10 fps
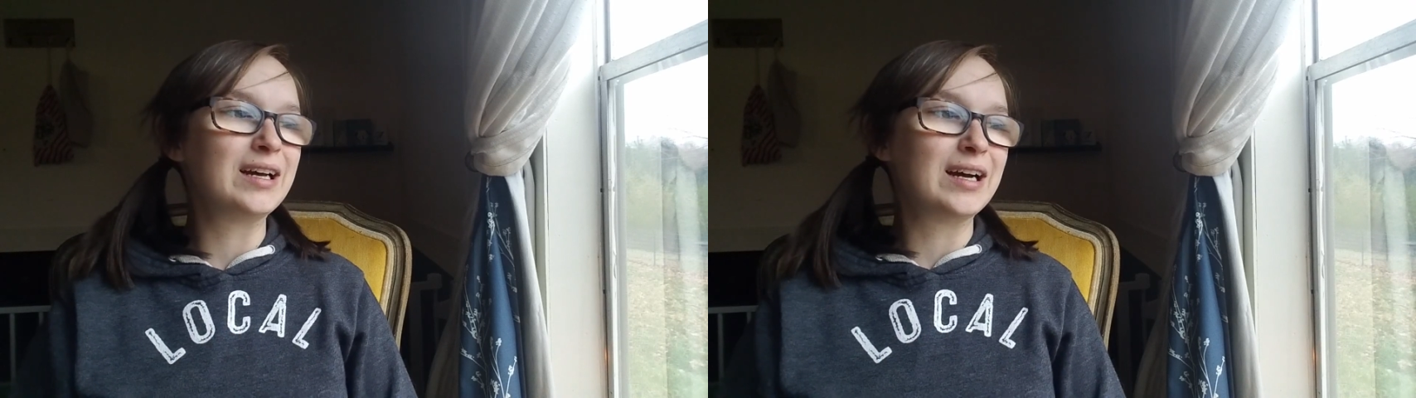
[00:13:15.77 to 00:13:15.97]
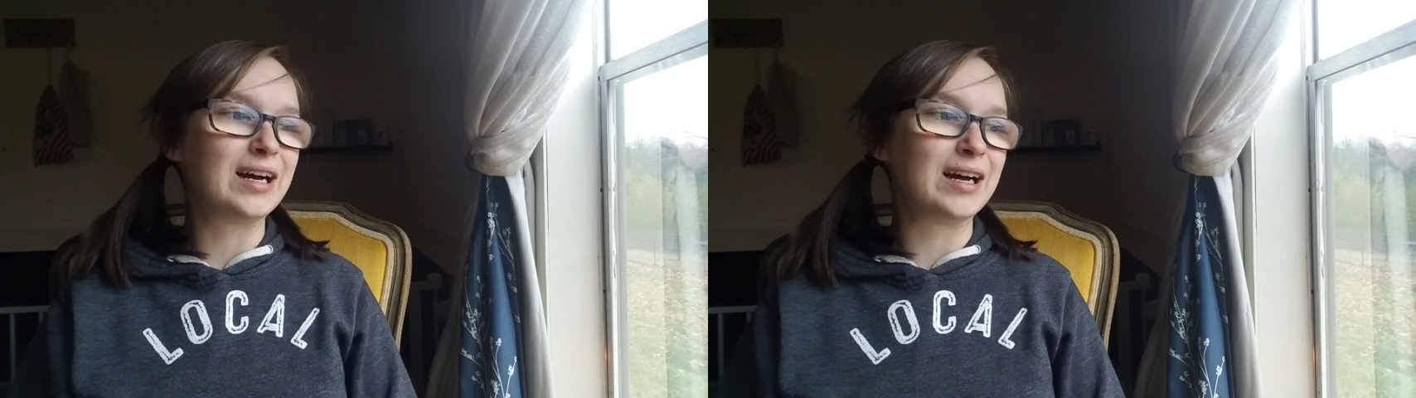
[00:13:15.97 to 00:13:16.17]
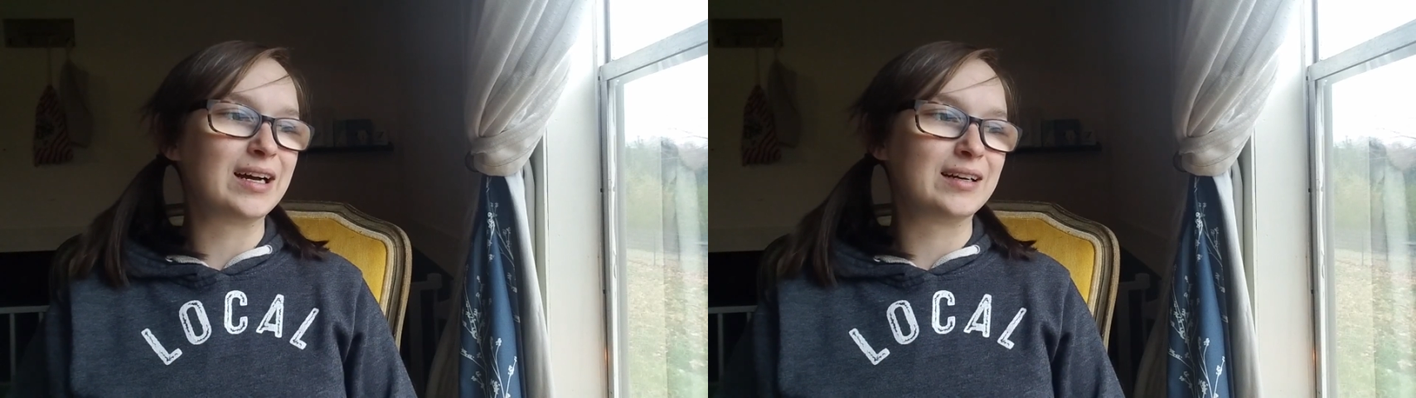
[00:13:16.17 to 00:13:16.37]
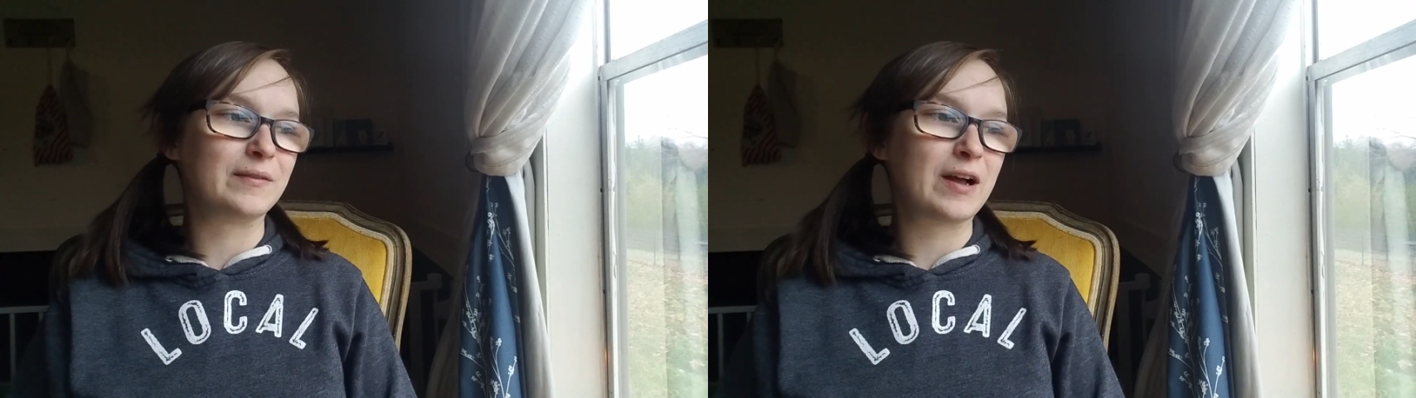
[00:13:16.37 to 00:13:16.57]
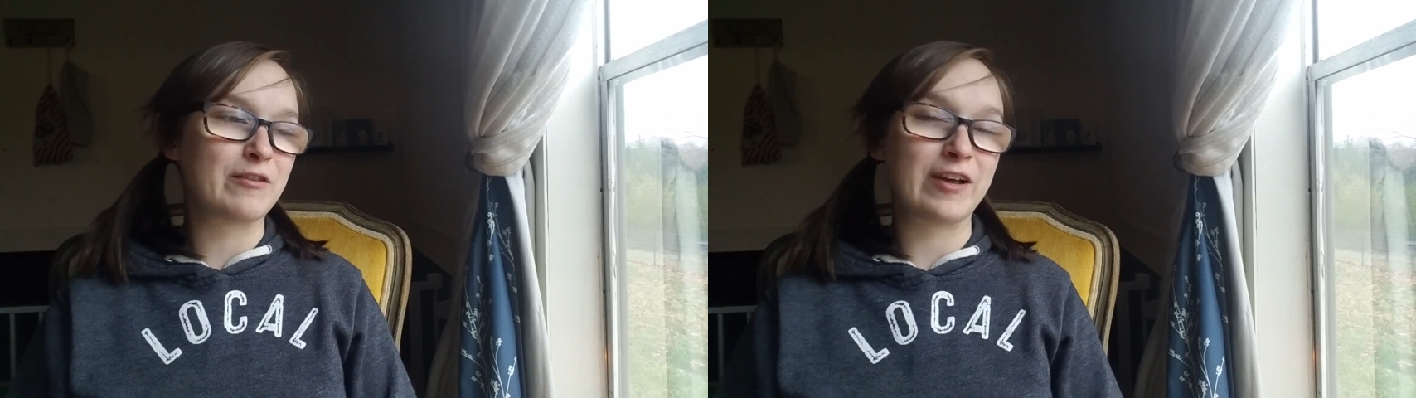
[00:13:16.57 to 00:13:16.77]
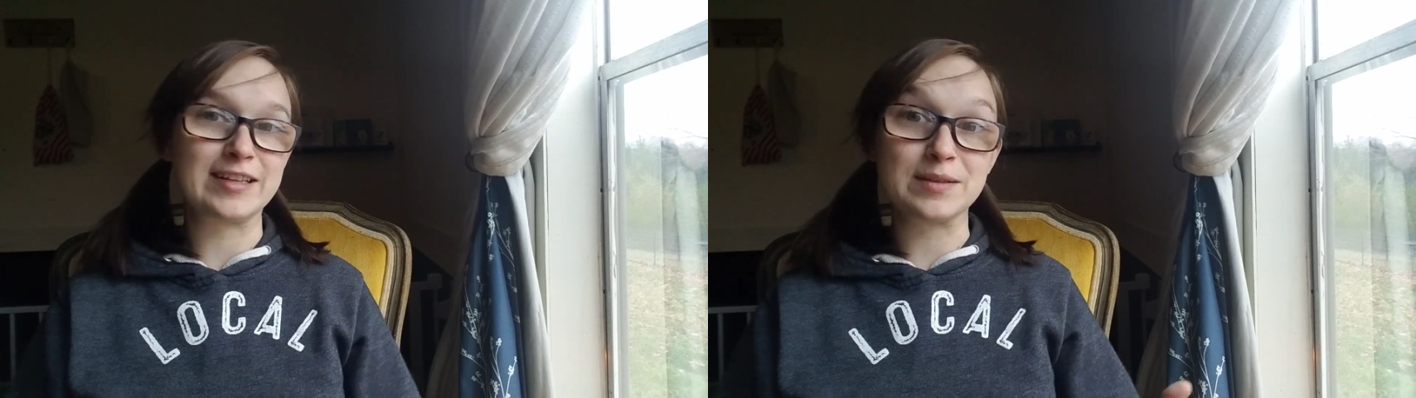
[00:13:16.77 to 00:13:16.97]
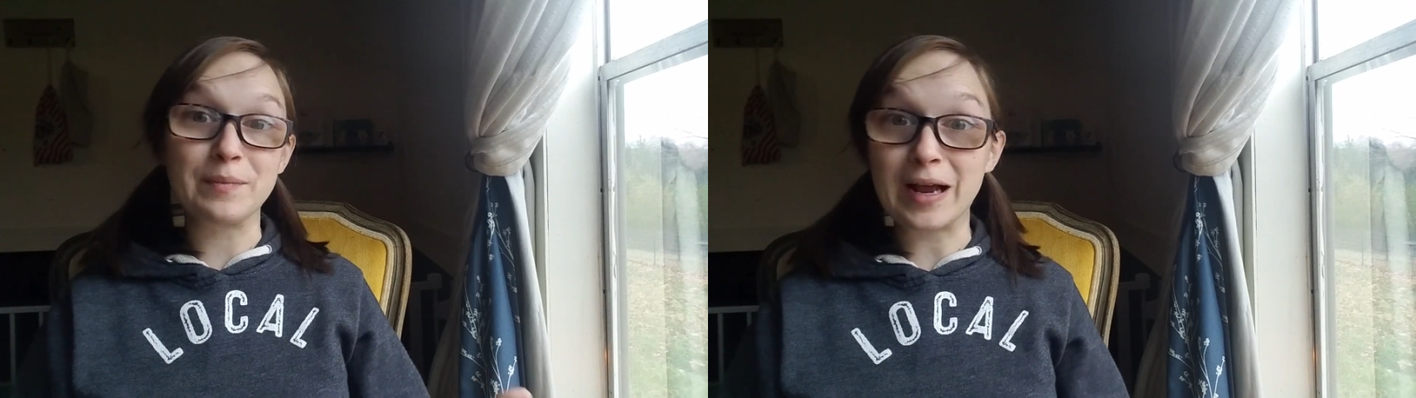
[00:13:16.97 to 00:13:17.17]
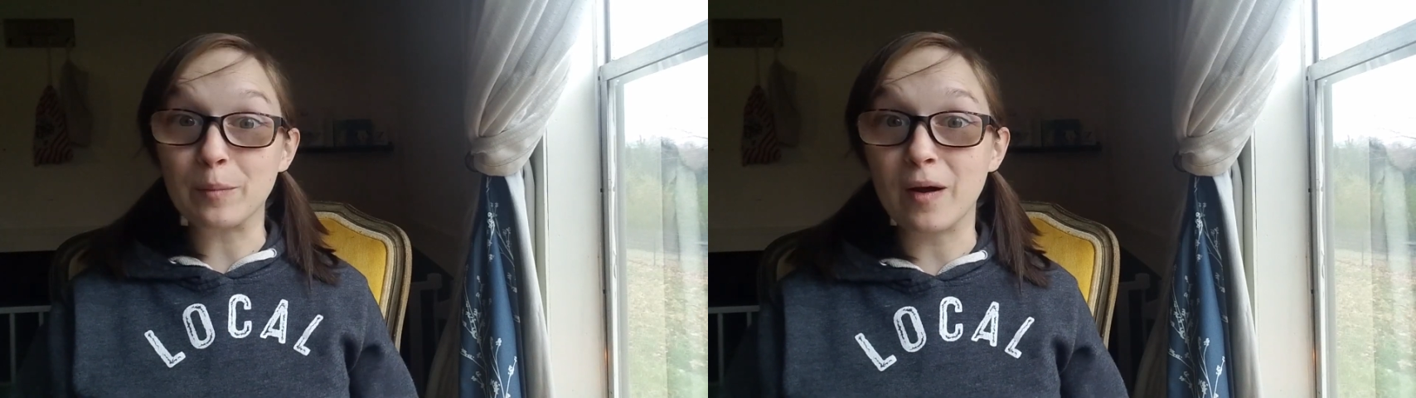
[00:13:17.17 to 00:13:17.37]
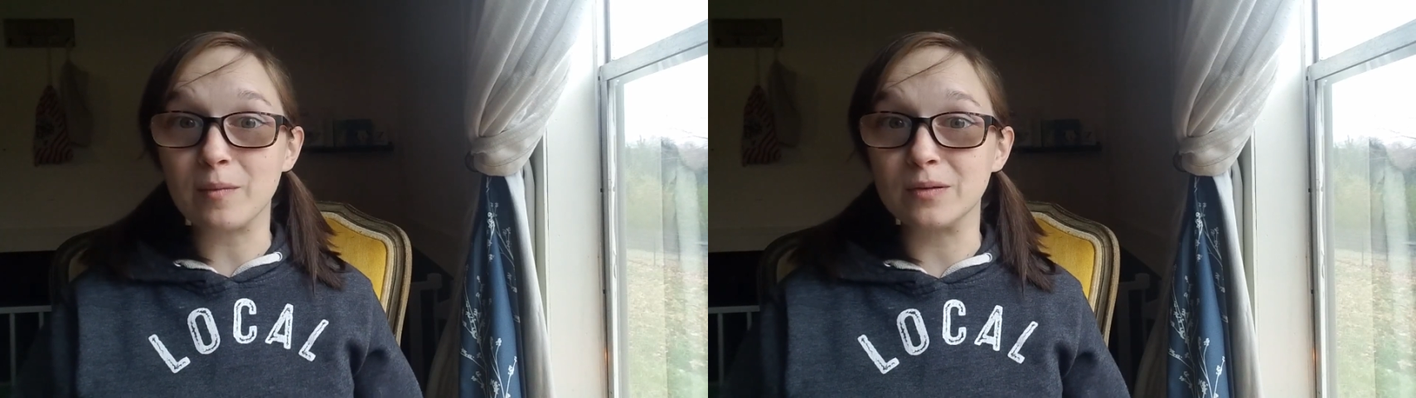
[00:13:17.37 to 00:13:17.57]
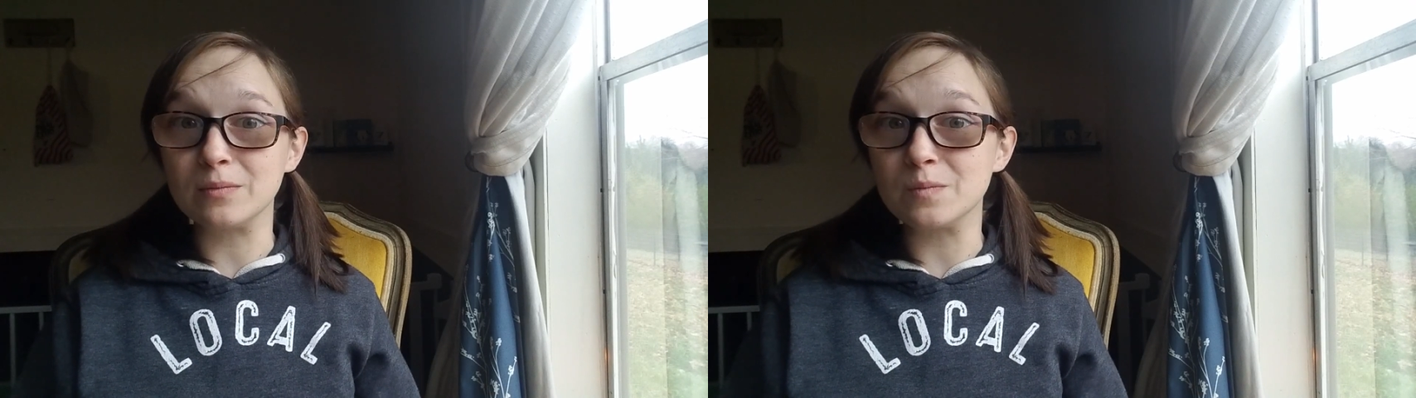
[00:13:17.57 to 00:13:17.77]
I've had some back
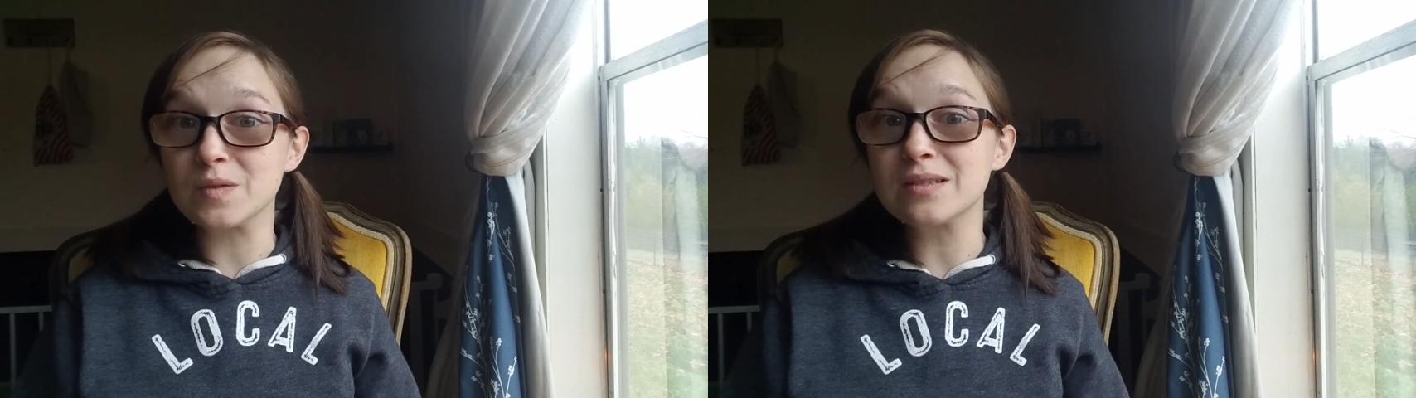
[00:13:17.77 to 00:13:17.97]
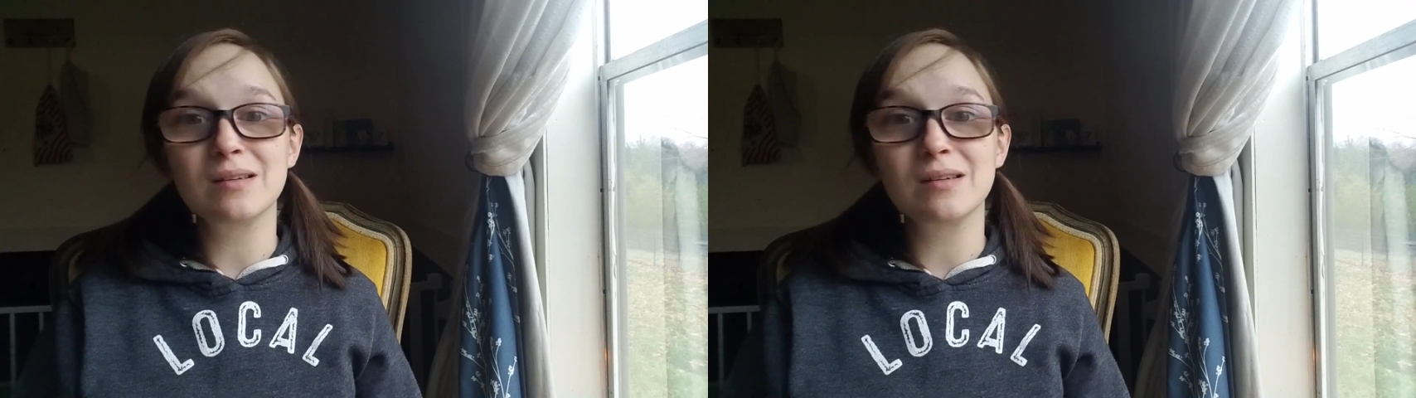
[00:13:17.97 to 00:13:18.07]
problems,